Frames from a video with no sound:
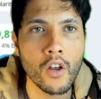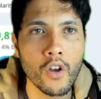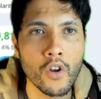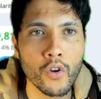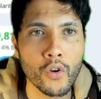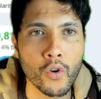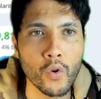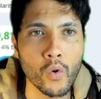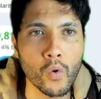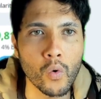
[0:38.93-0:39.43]

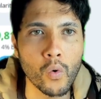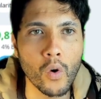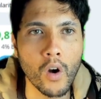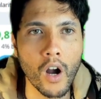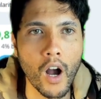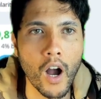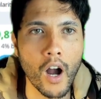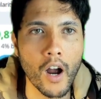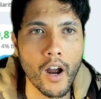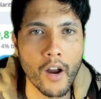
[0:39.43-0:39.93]
who
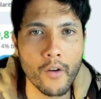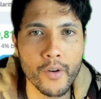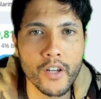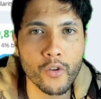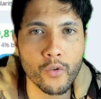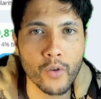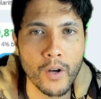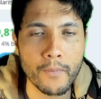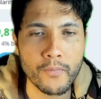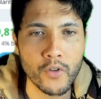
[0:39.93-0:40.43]
are in
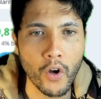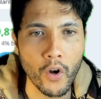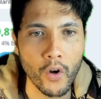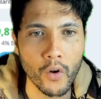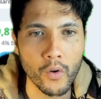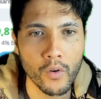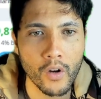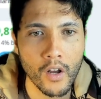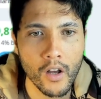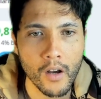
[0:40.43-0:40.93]

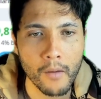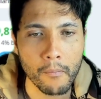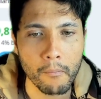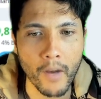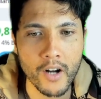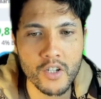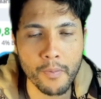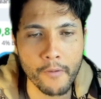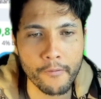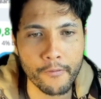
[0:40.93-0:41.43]
crypto
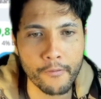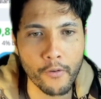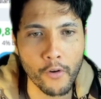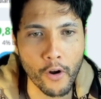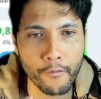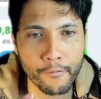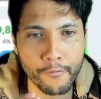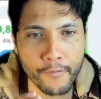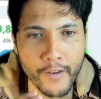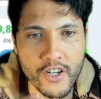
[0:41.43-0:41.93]
much
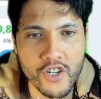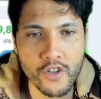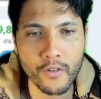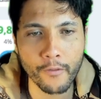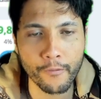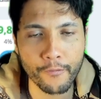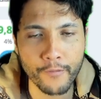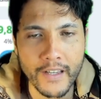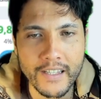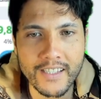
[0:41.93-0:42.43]
prefer
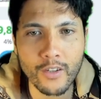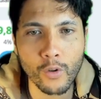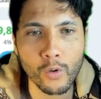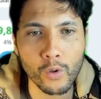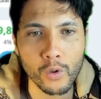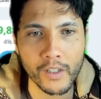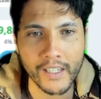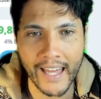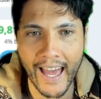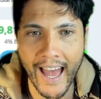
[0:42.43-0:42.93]

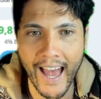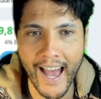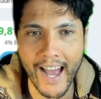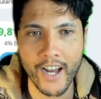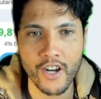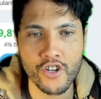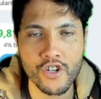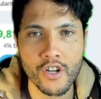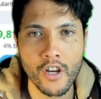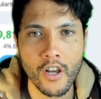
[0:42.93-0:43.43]
physical
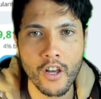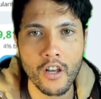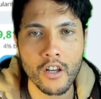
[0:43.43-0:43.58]
cash